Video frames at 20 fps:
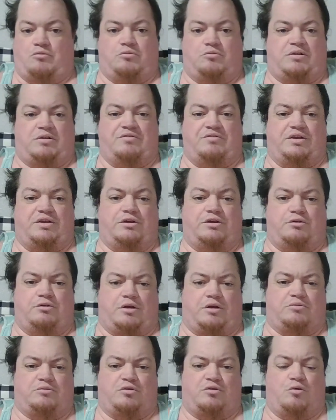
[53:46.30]
I won't play
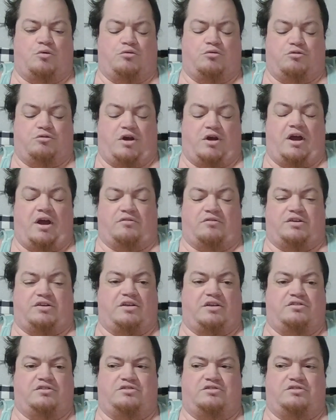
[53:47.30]
video games. I won't craft.